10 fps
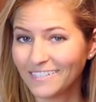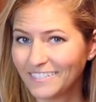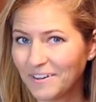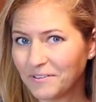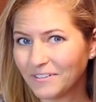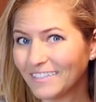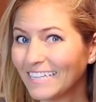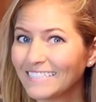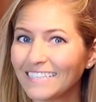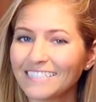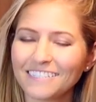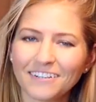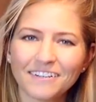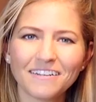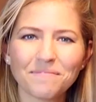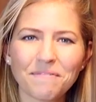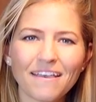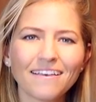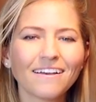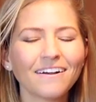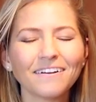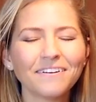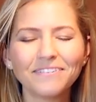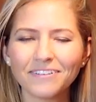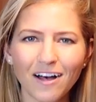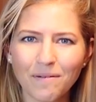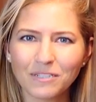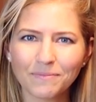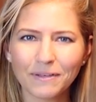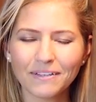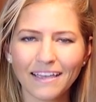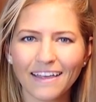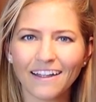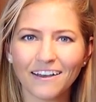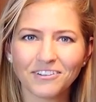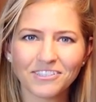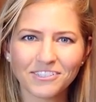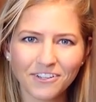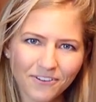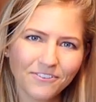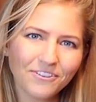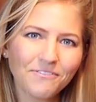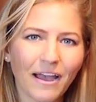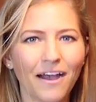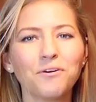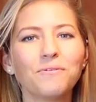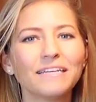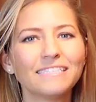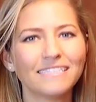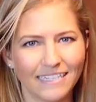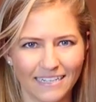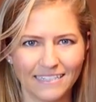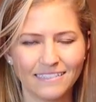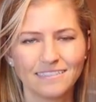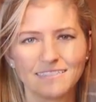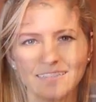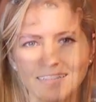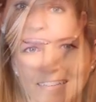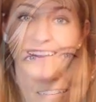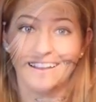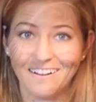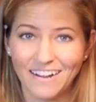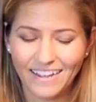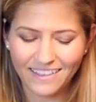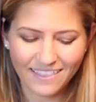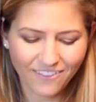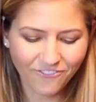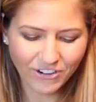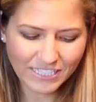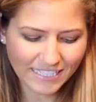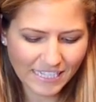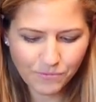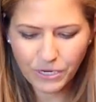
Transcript: So let's get started making our own almond milk and I'll show you how it's done. All right, the first thing